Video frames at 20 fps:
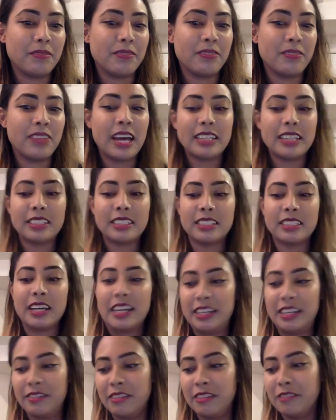that
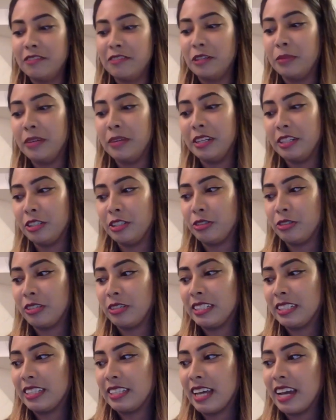side of the film industry
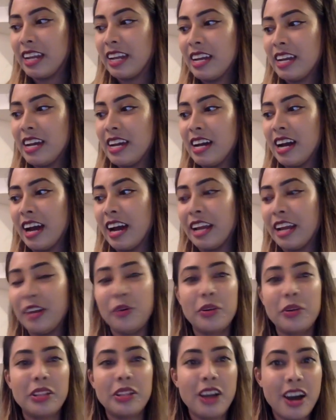is that I
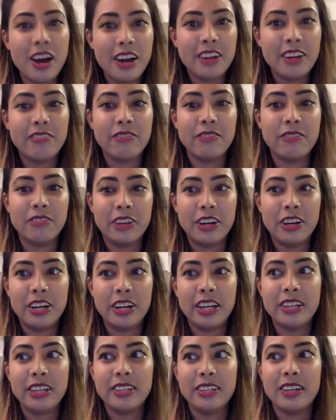know a lot of
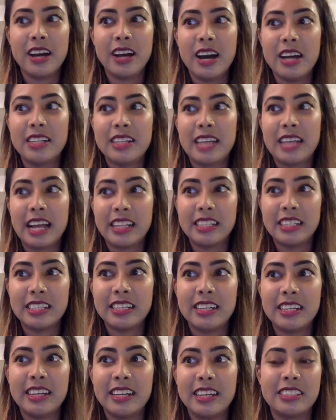very uh,
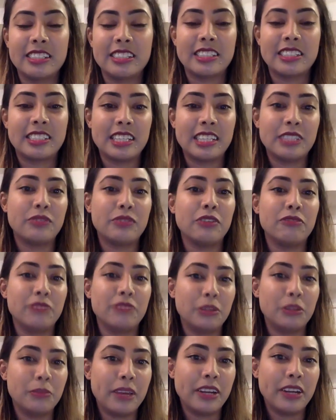talented and successful
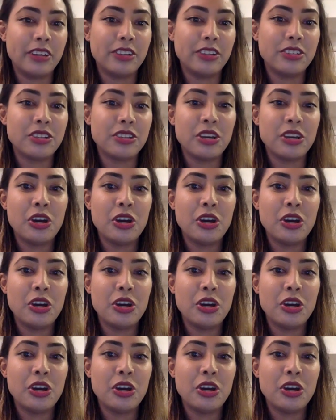filmmakers